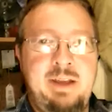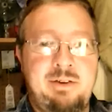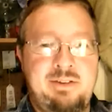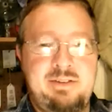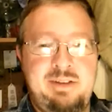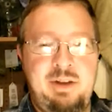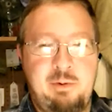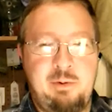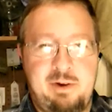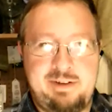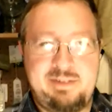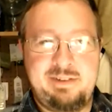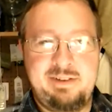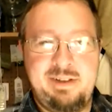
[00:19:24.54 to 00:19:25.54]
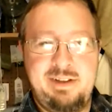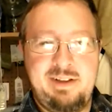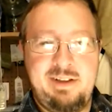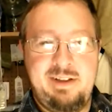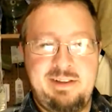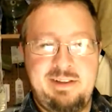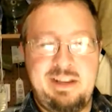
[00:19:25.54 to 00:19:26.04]
or C works.
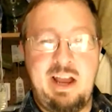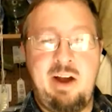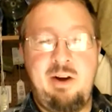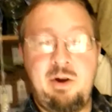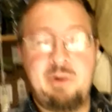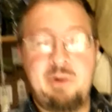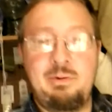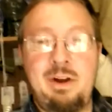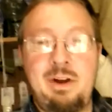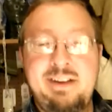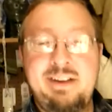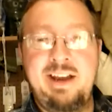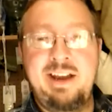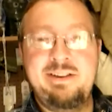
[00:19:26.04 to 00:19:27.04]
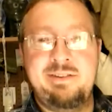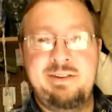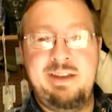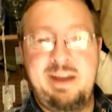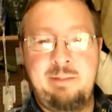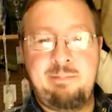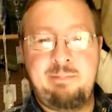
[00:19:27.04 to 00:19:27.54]
Now, on a rare occasion,
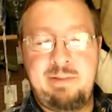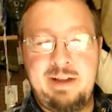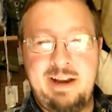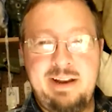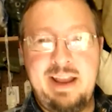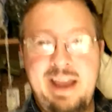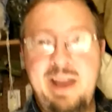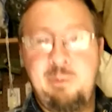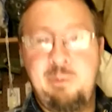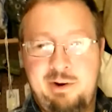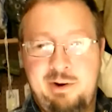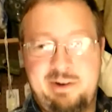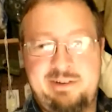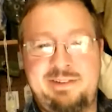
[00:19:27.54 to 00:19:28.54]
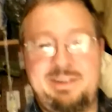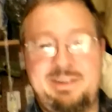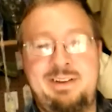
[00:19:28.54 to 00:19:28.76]
the plan A works.